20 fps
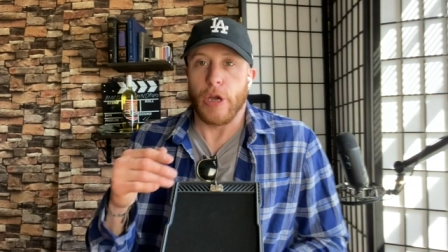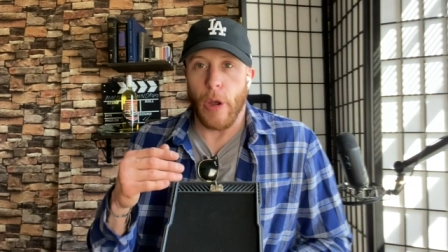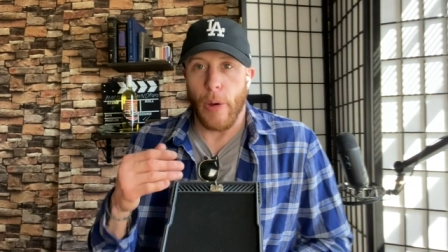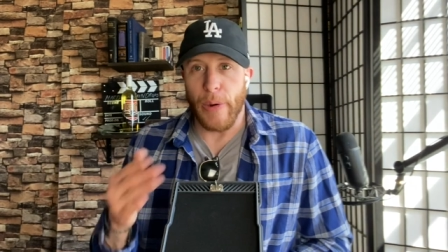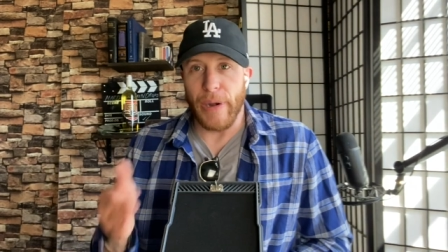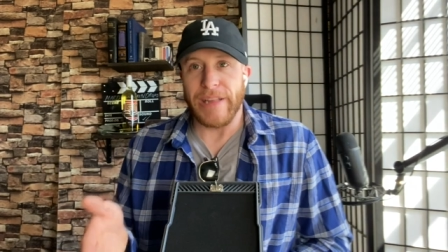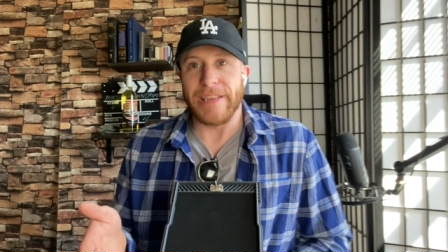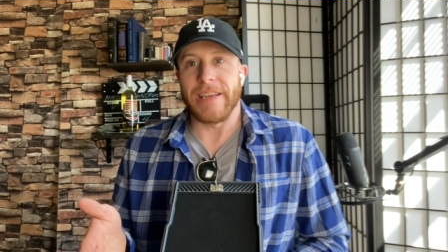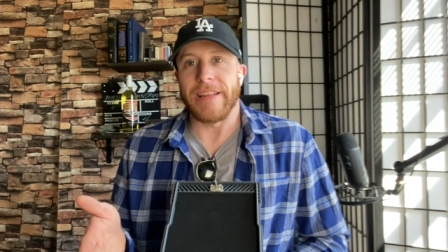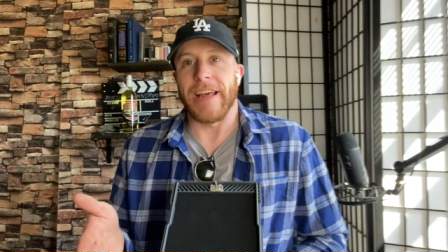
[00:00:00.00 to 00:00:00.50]

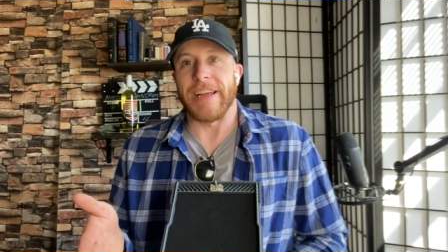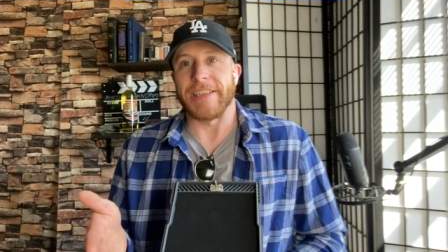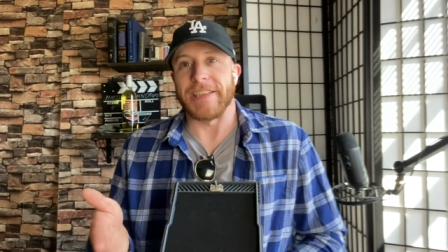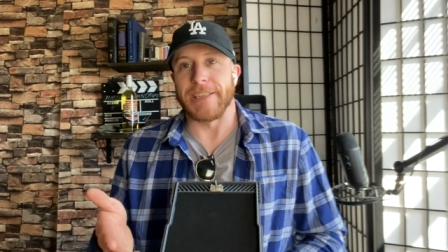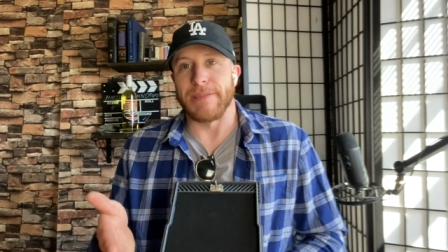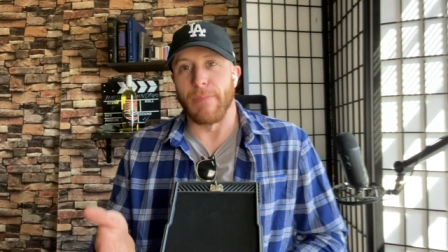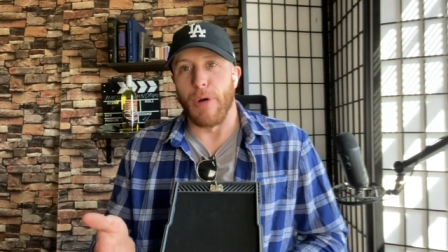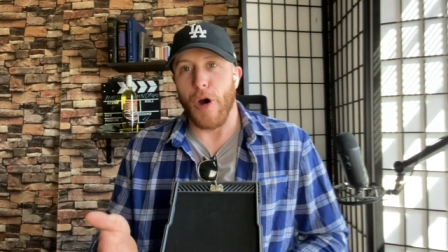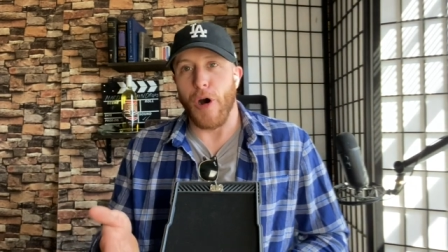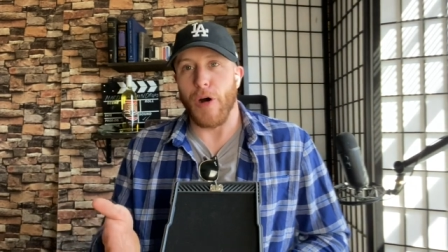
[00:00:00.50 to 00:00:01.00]
Going into that
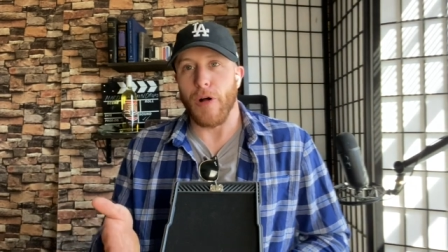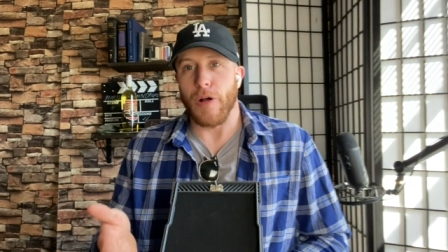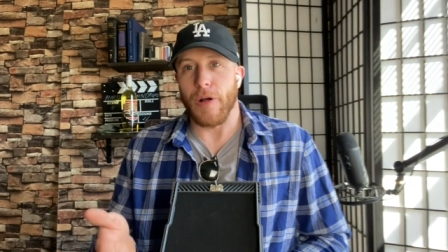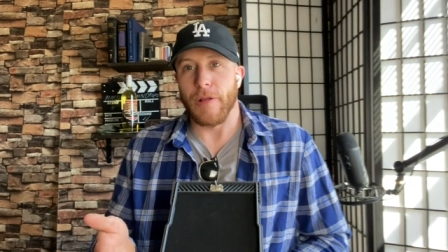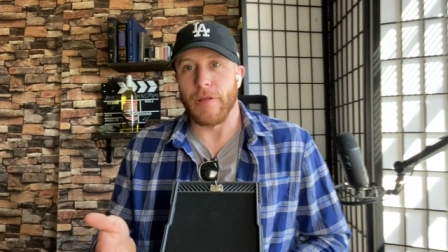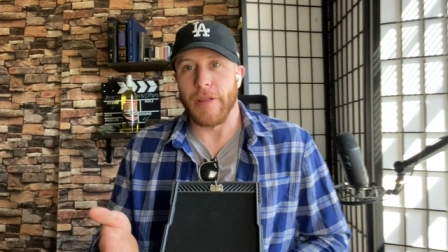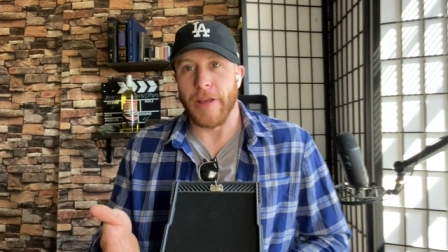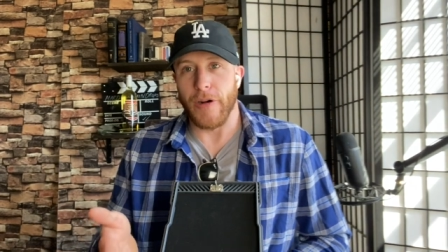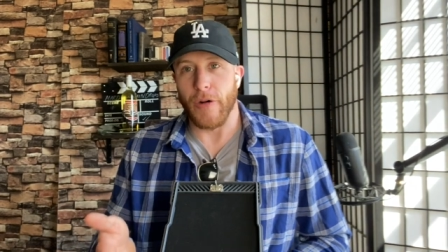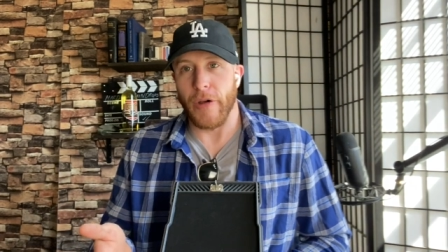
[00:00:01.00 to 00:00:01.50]
small
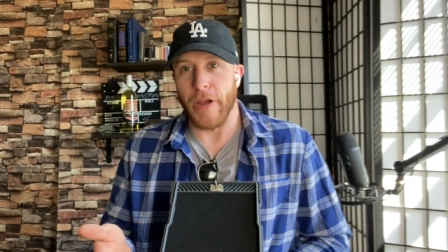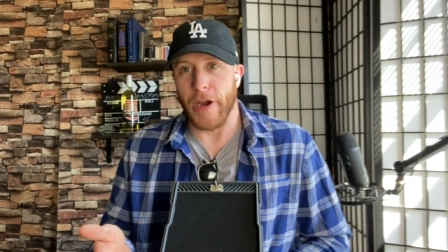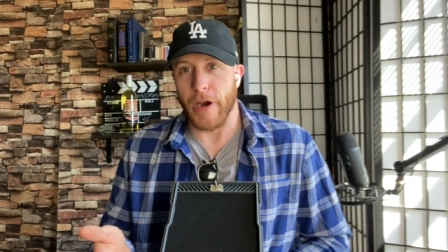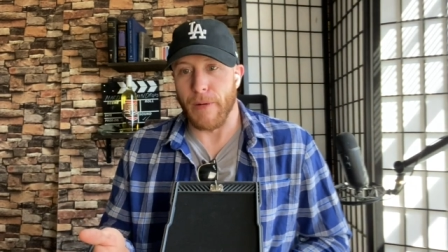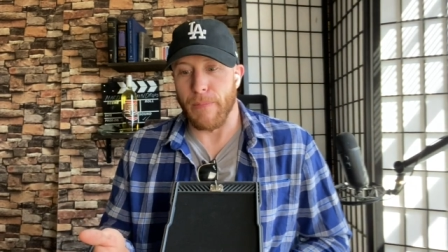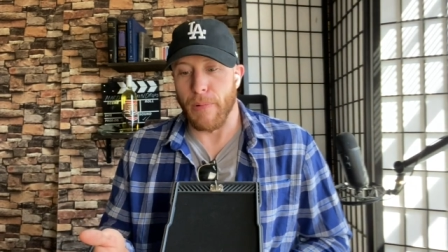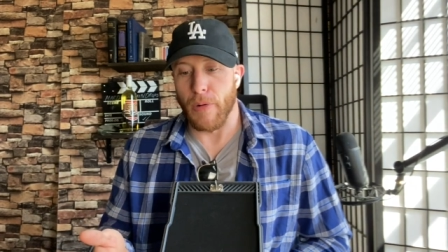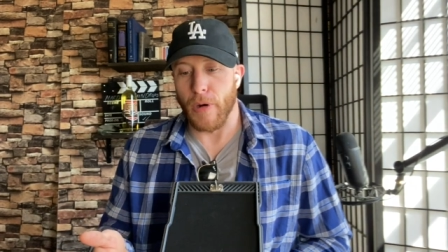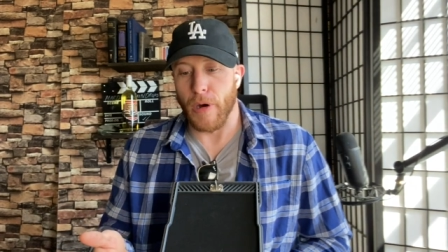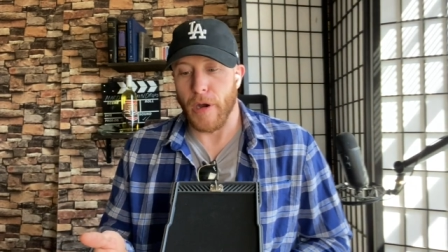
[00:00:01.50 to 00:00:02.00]
little
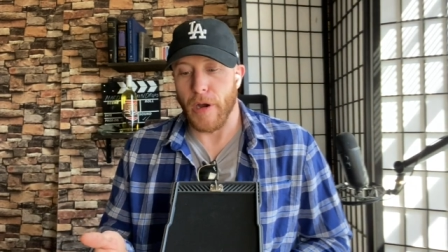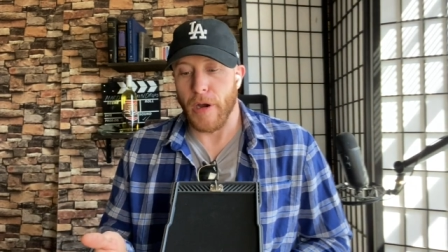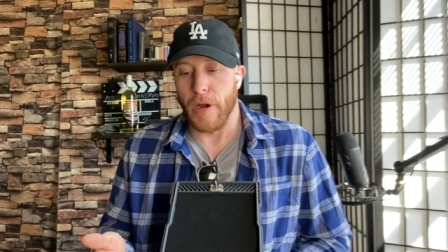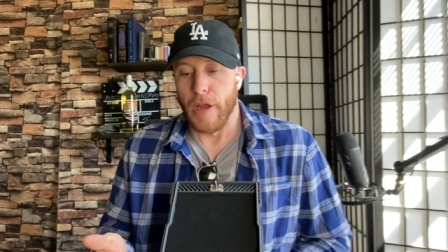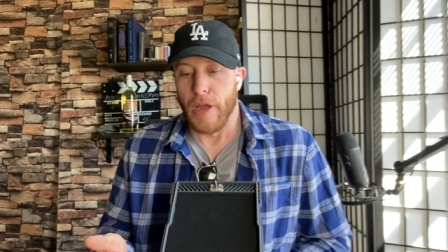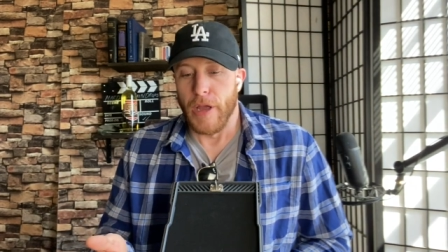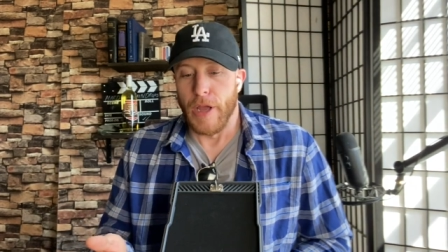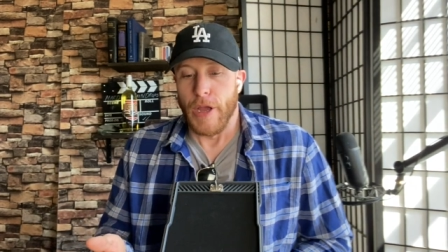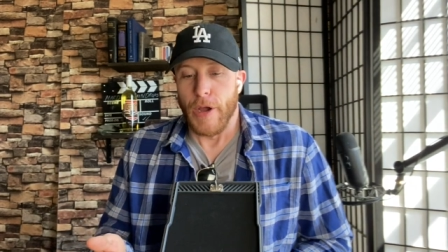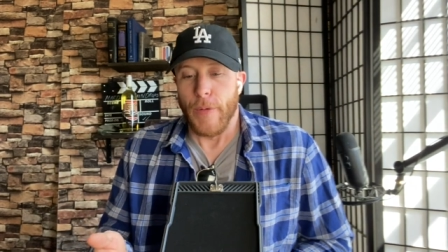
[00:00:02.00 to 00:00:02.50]
airport,
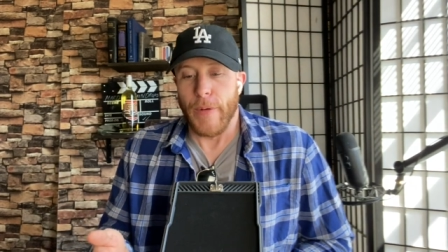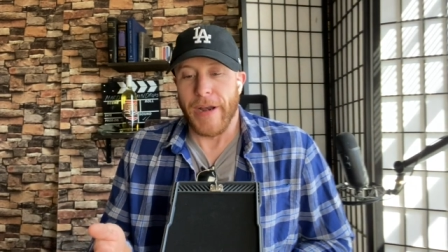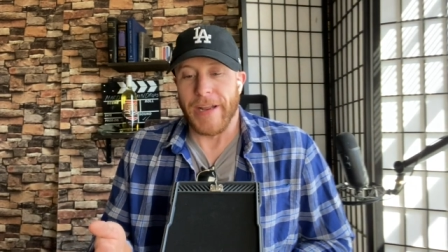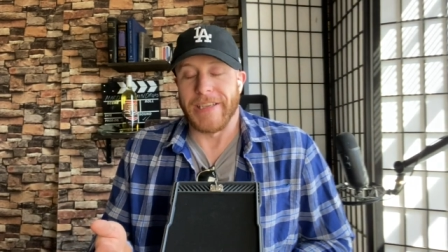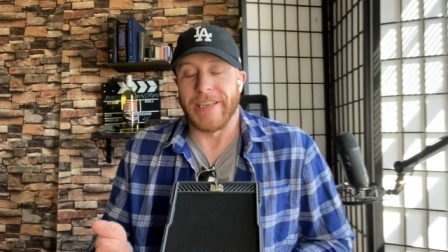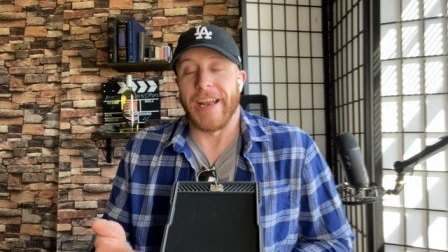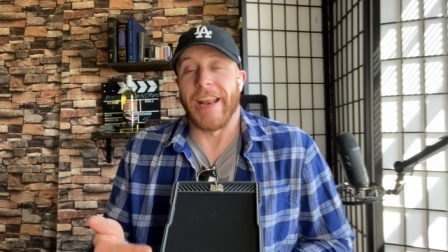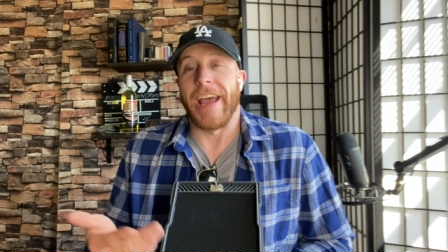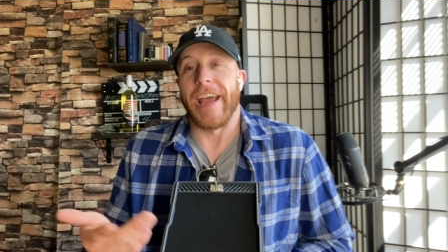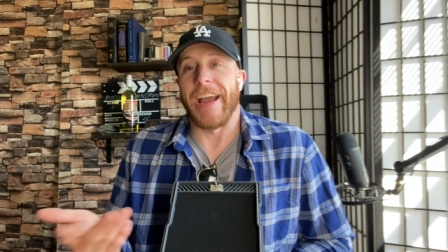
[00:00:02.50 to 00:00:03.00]
when I
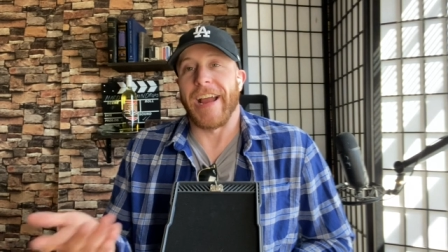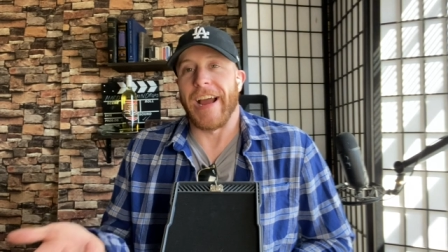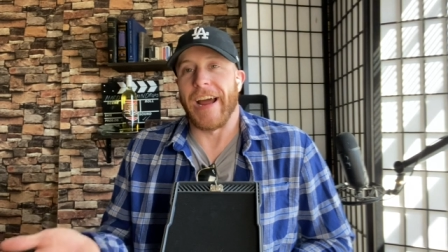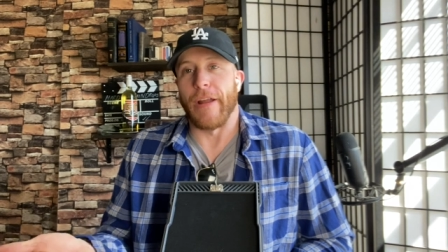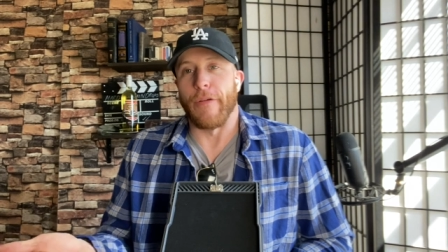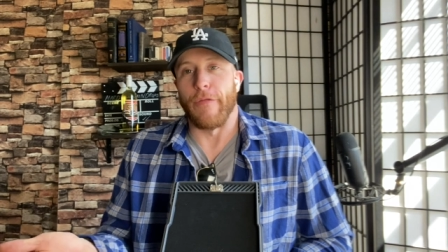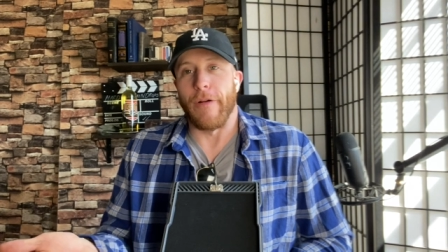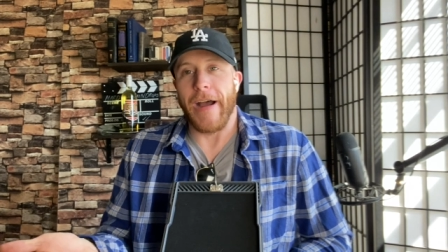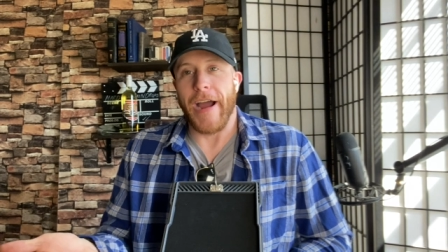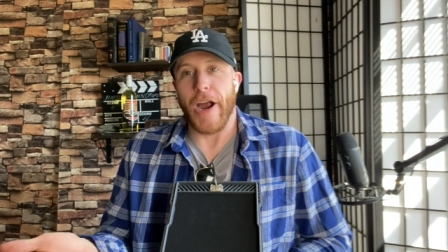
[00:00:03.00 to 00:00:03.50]
said, hey, I got
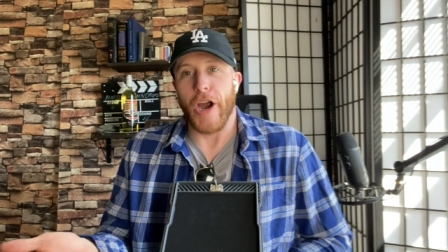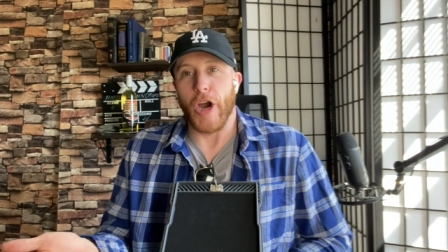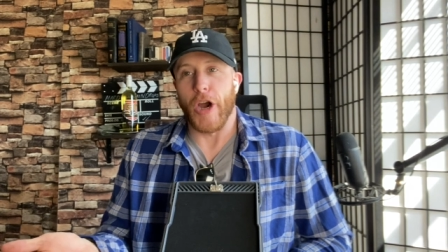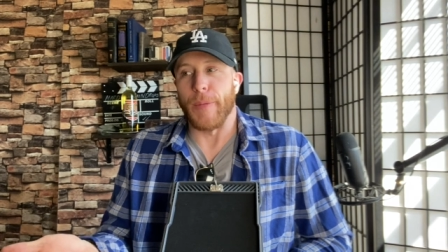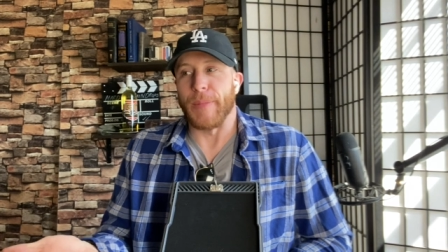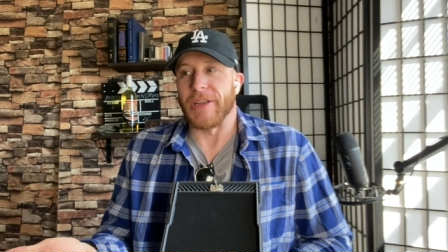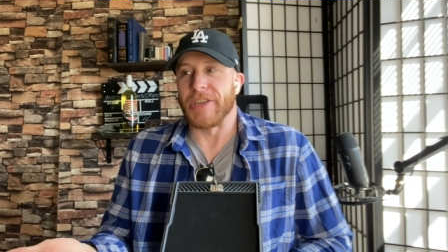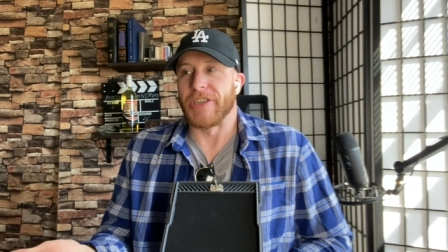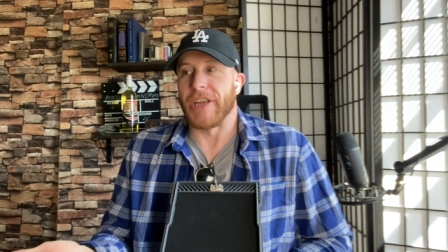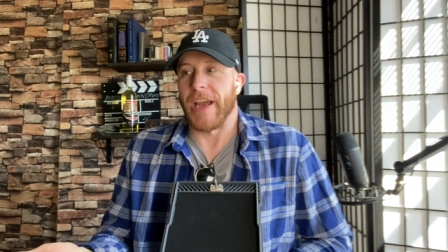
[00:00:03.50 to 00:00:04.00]
a
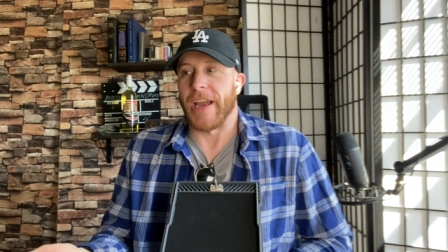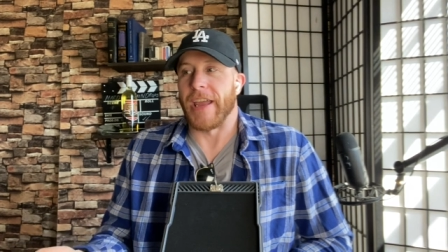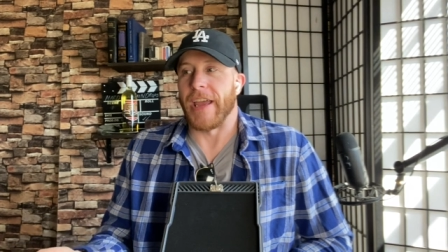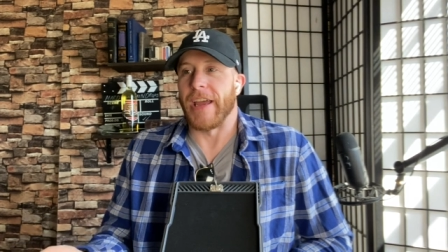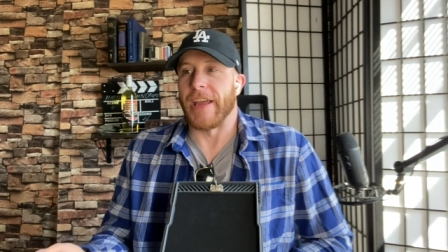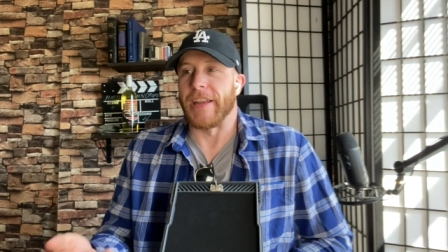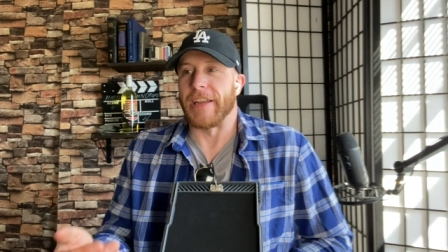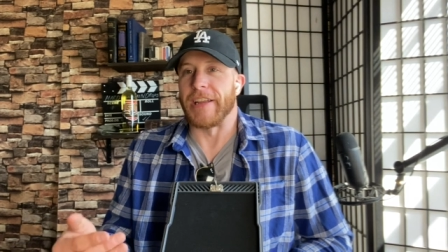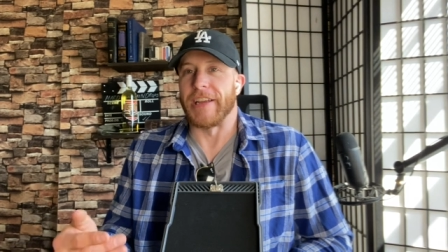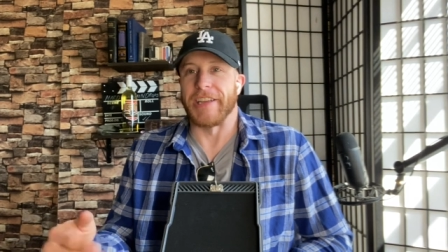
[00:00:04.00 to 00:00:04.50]
firearm to check
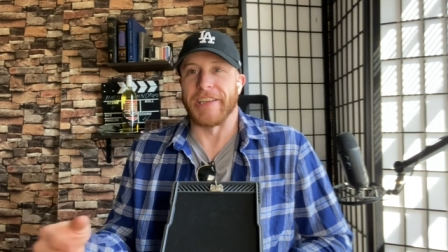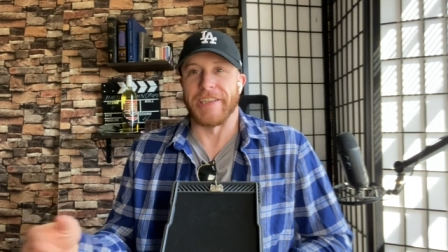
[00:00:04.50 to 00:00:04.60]
in,